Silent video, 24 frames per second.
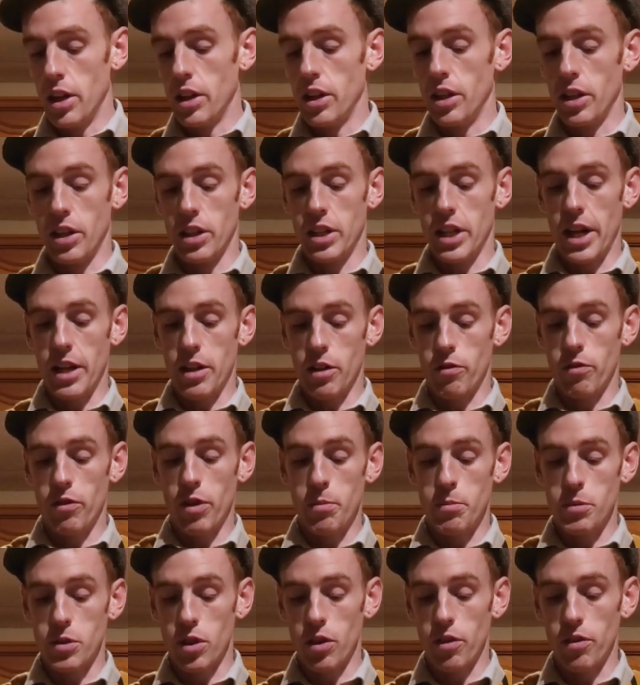You can take the
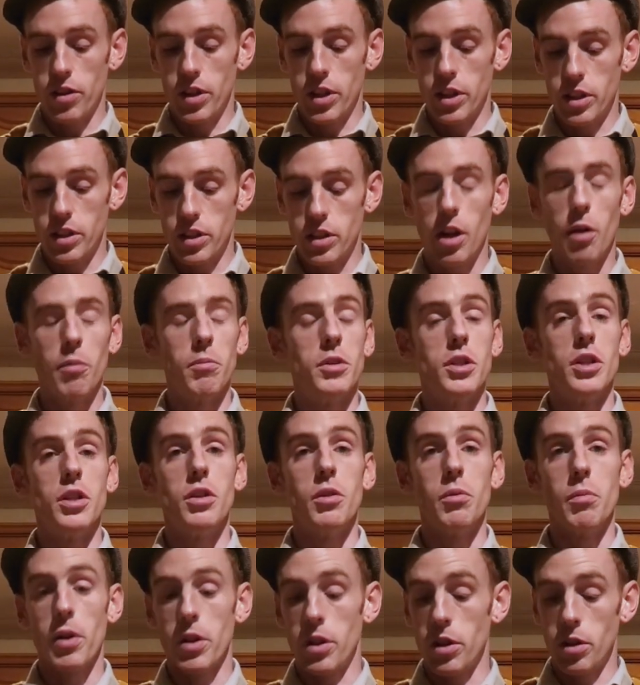ribs off, and it's up to
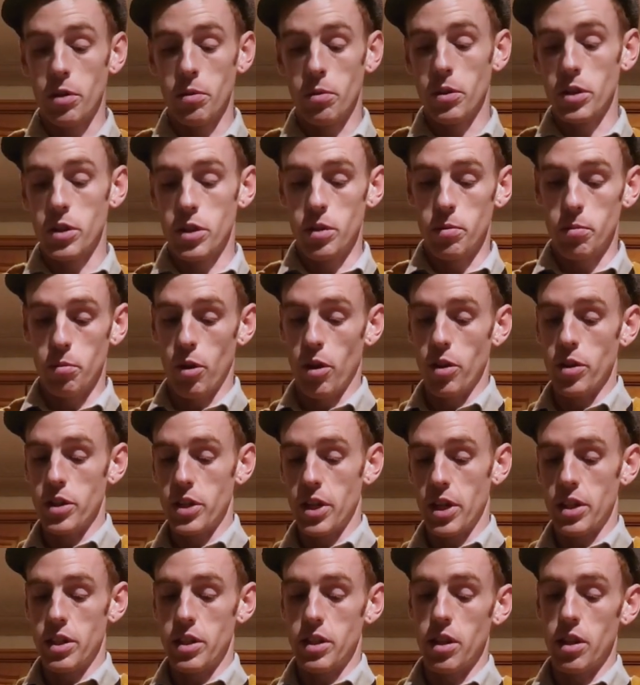you whether you want to process